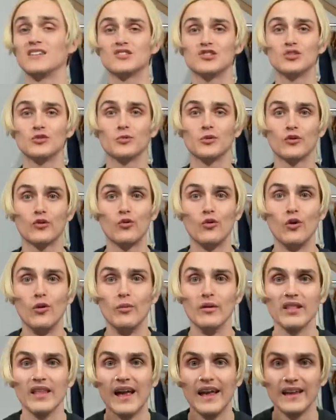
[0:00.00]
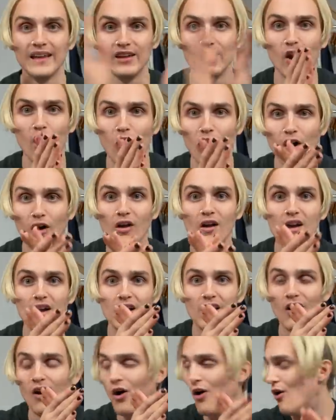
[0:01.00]
super cool, but like y'all,
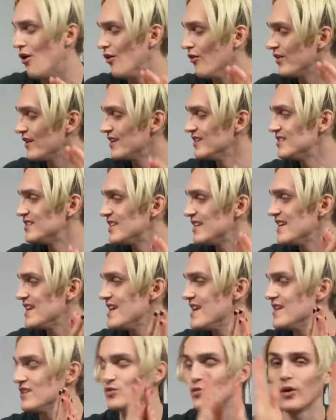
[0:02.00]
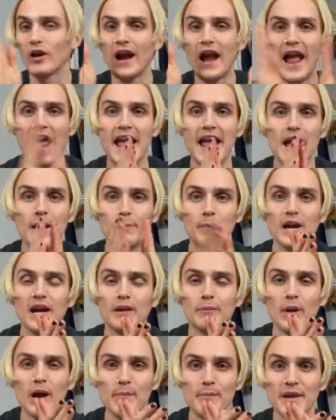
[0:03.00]
all these tees were handpicked
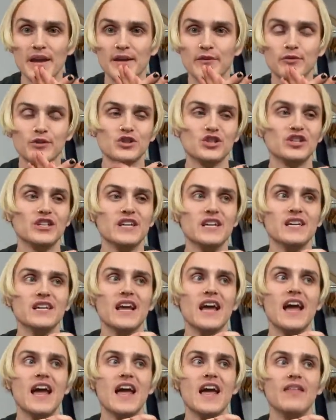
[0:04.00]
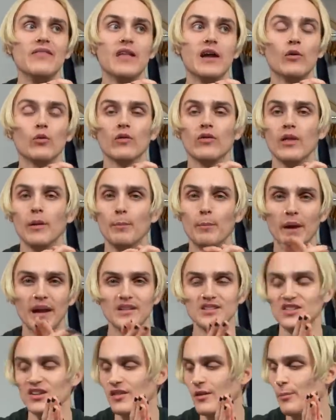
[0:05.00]
by me and Rashid and they were the
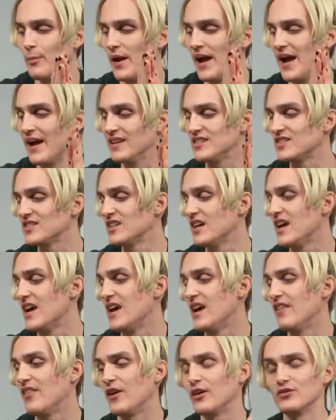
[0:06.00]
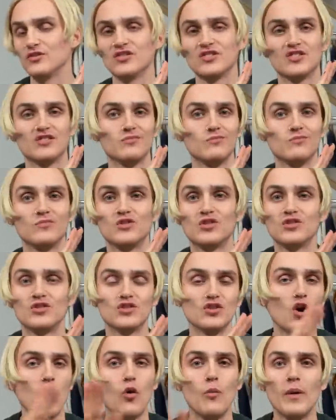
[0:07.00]
best of the best. There's
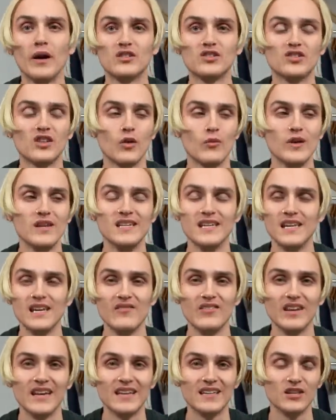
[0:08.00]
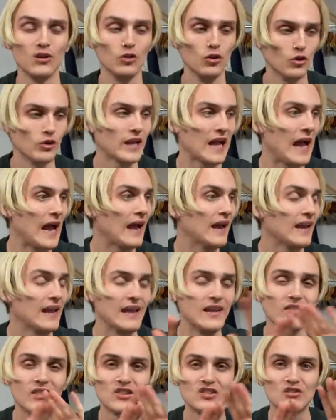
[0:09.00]
so much that we didn't even get to look at
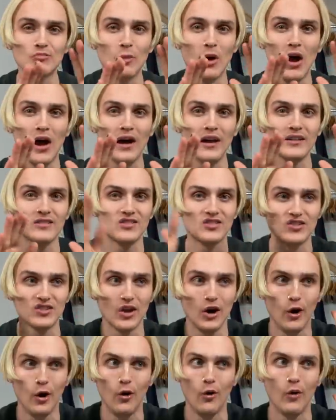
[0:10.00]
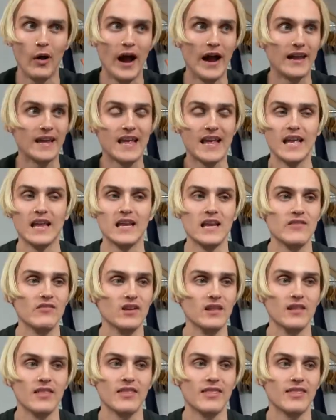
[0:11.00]
in the spot. So I can't even